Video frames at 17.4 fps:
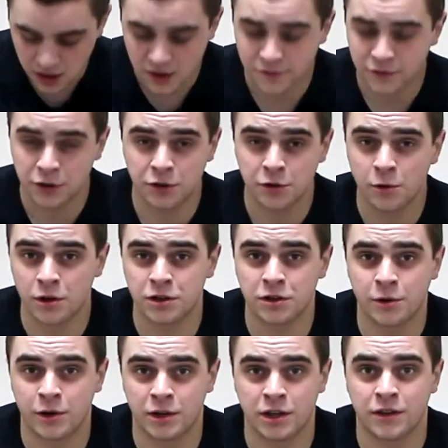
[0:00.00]
If you do want
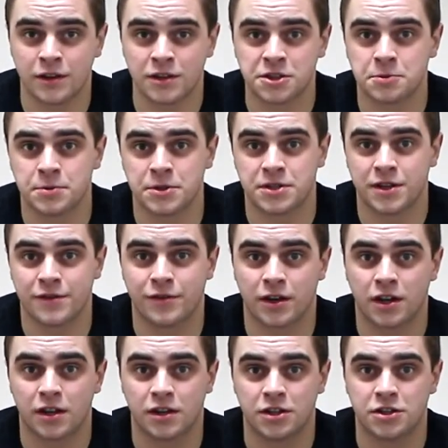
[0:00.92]
to know any of these
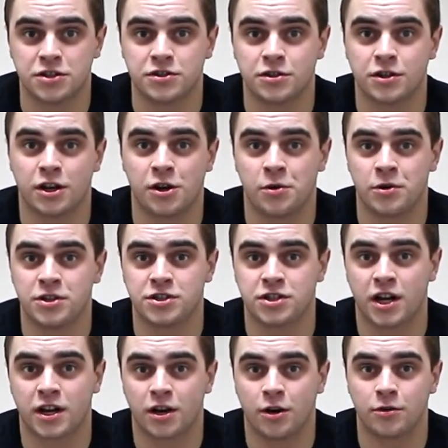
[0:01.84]
specific conditions, you can always
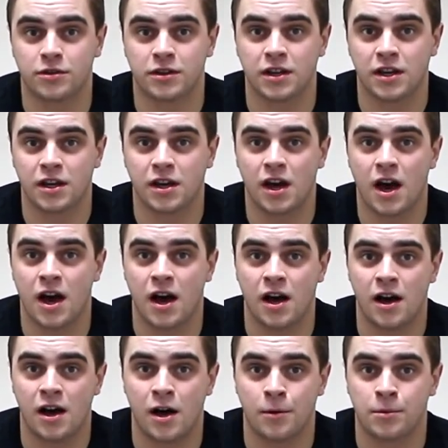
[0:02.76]
check out the
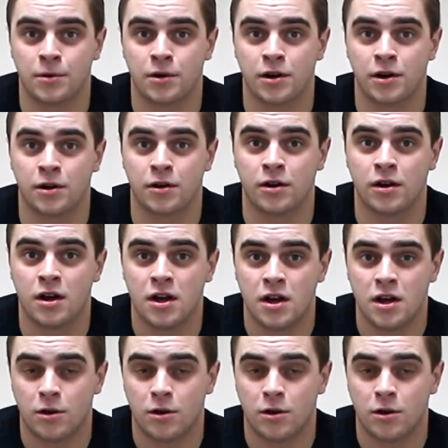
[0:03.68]
Alberta